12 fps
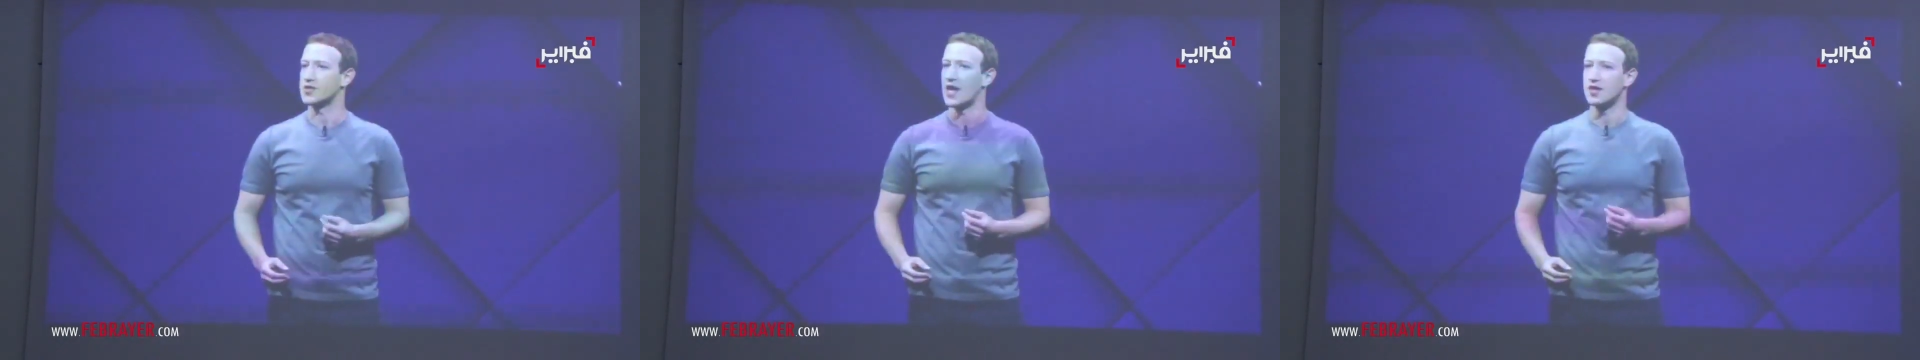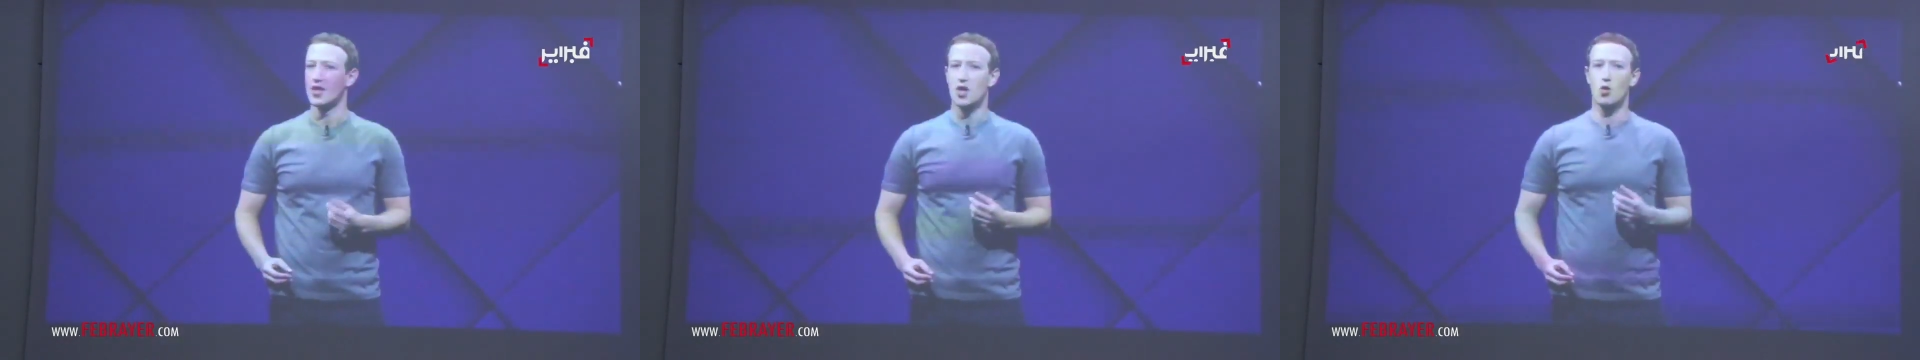
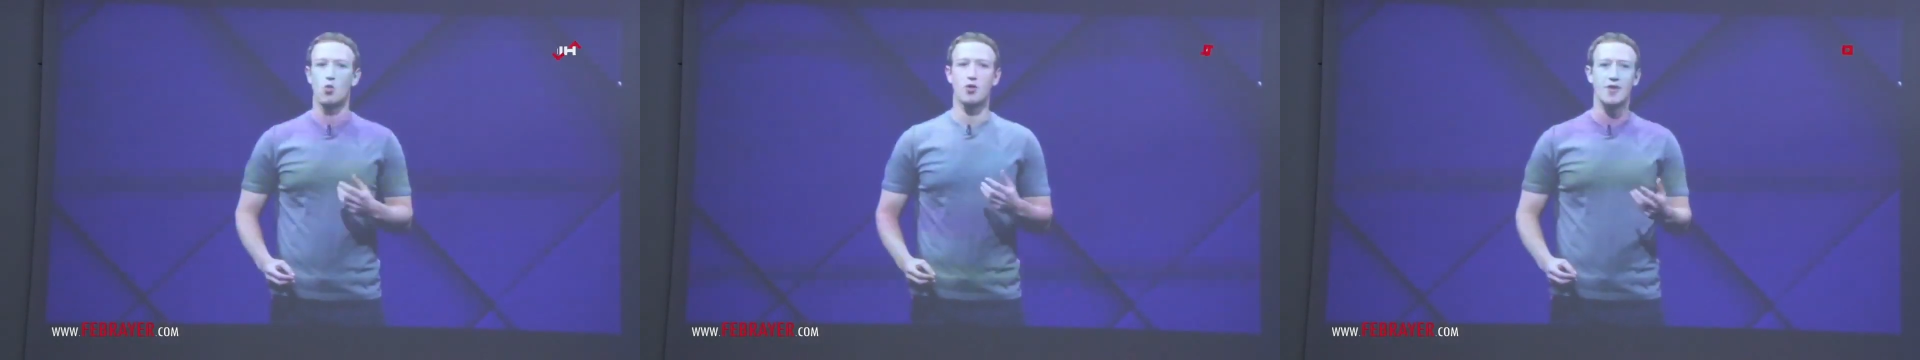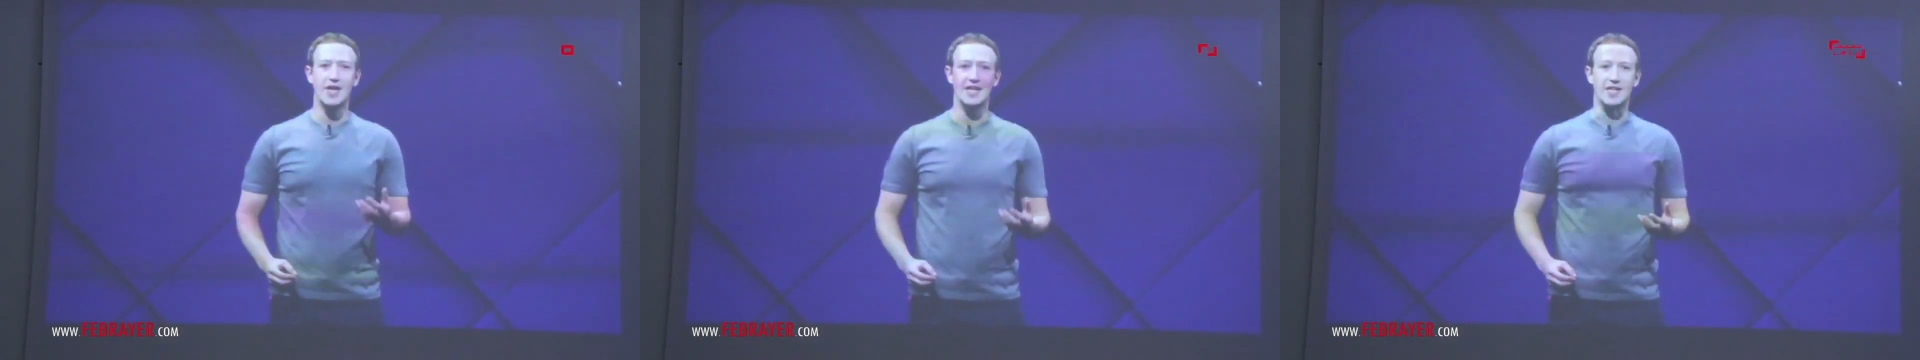that
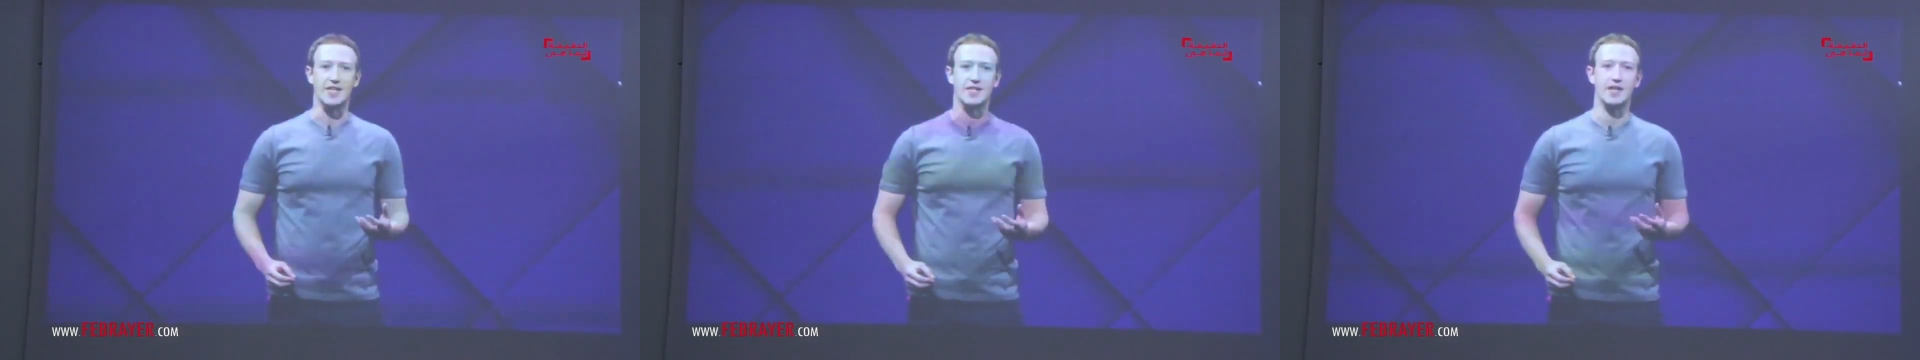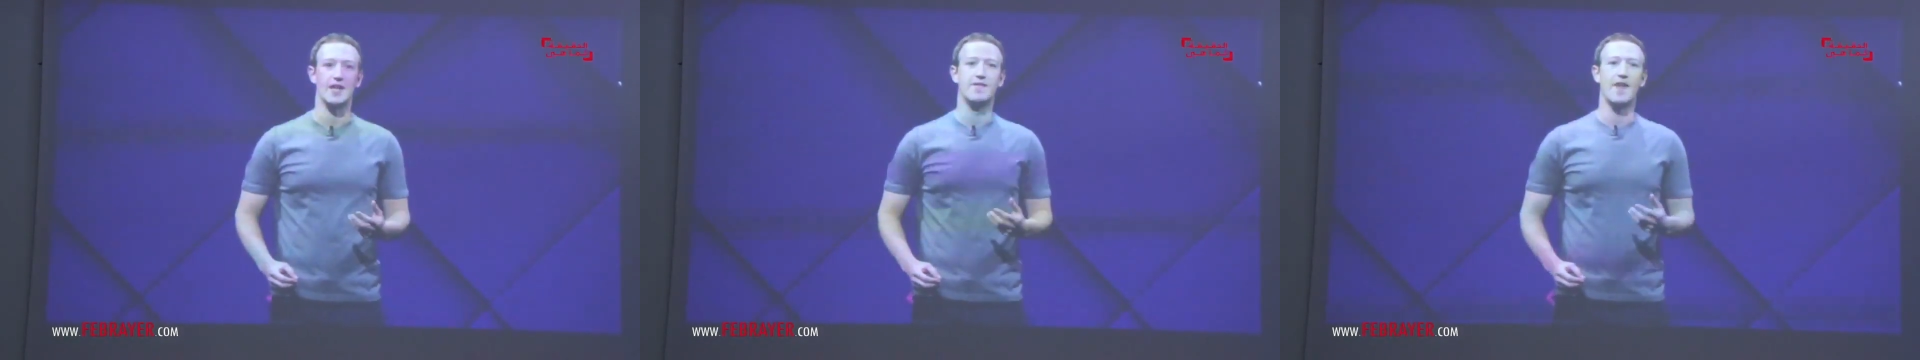we're
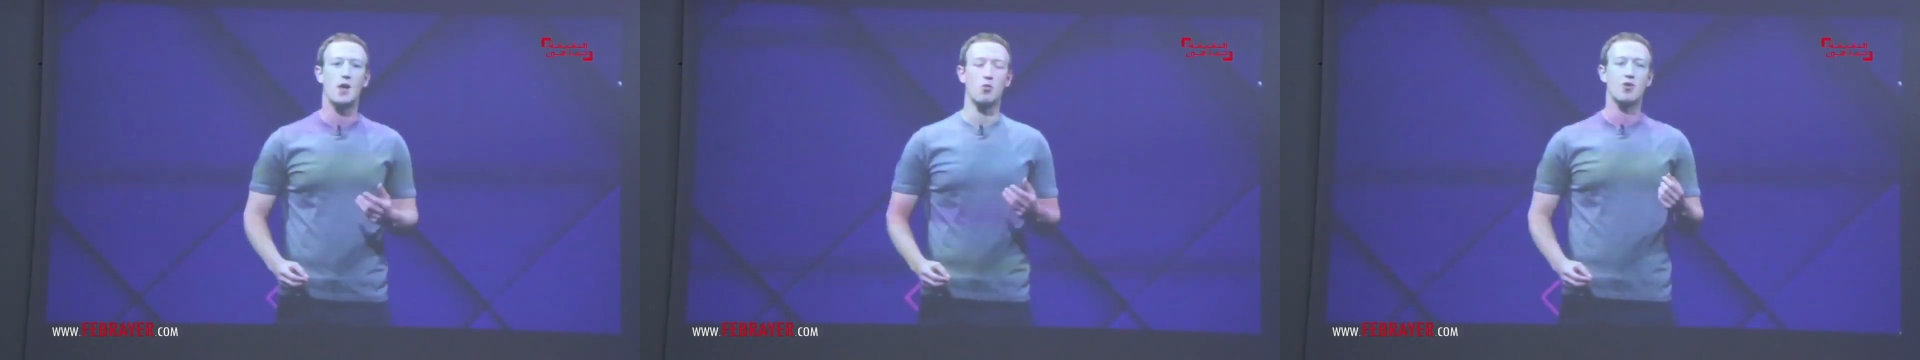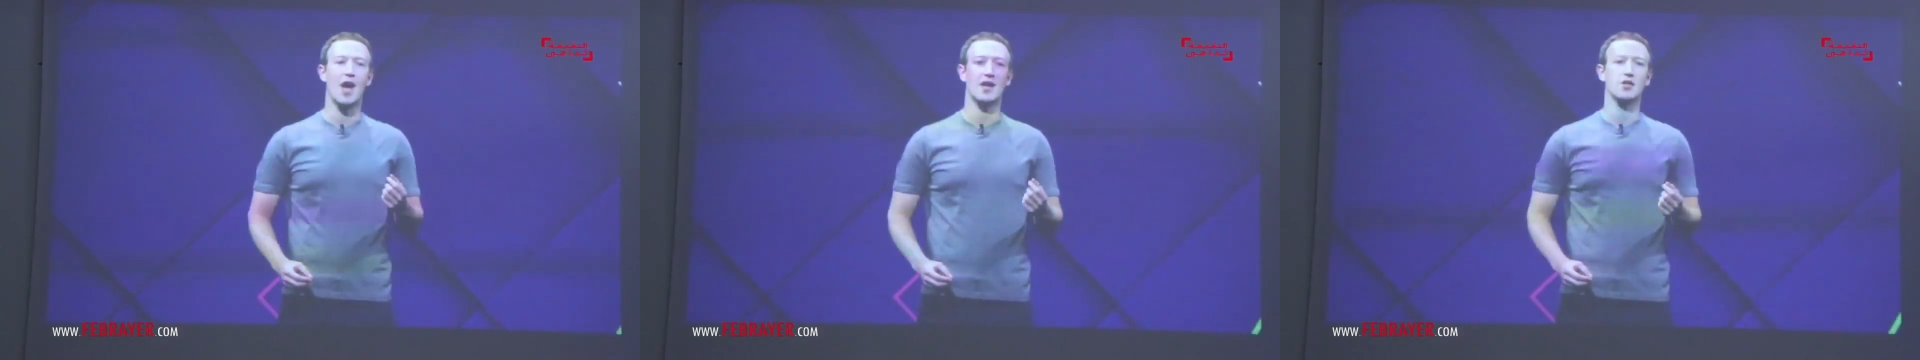needed, and that
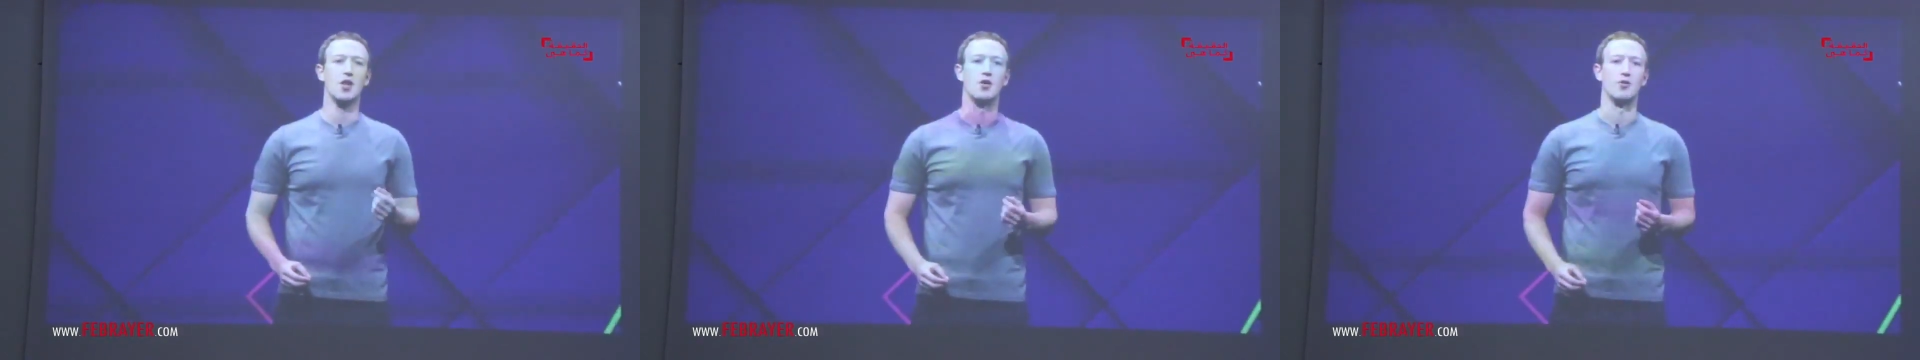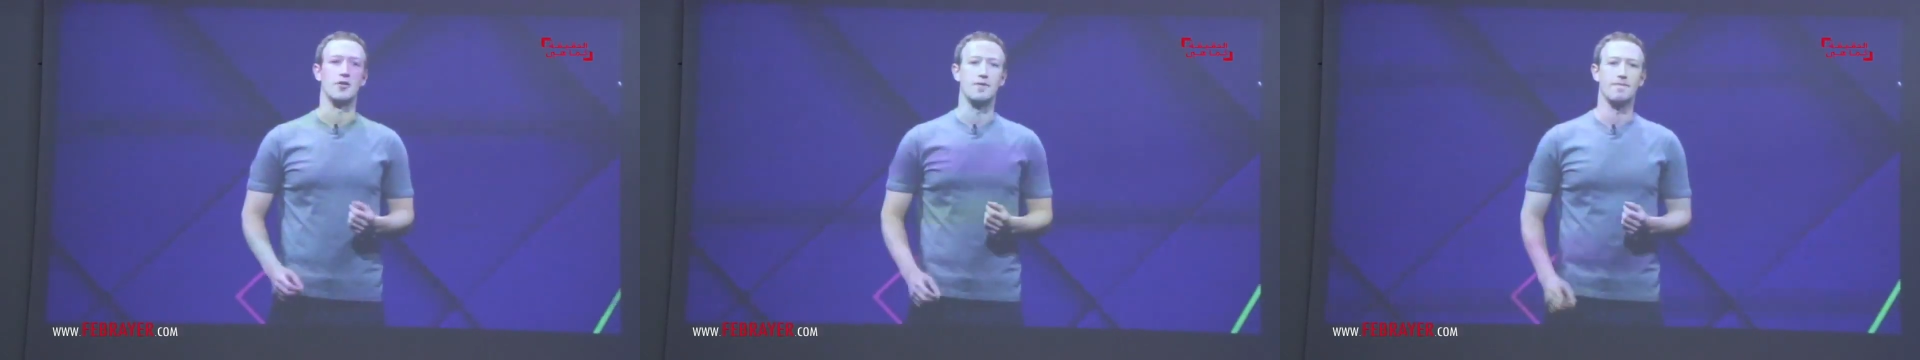we're not
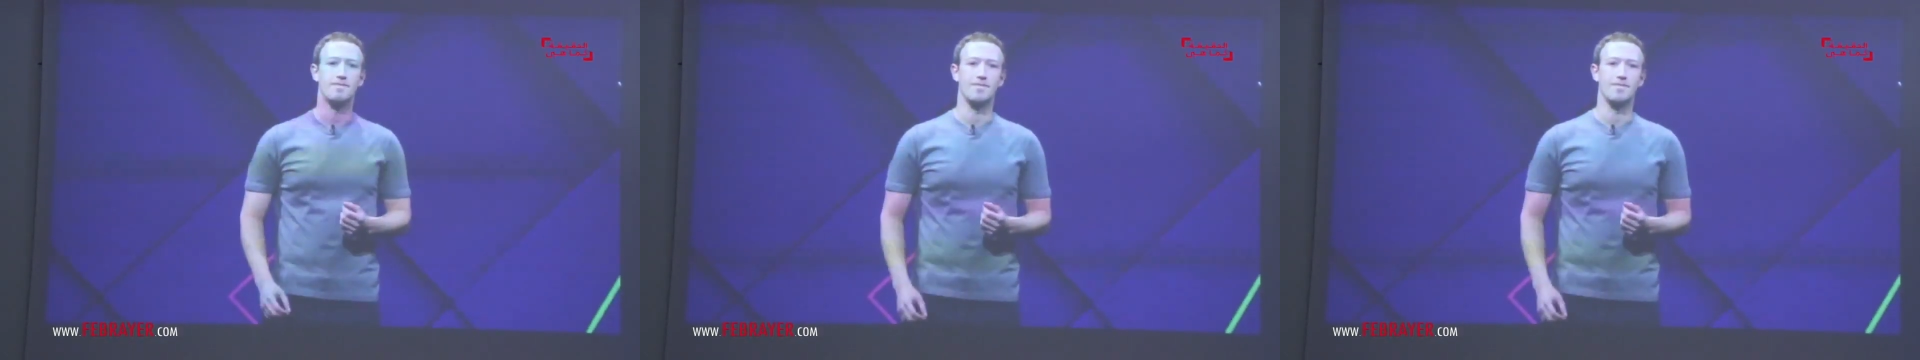alone.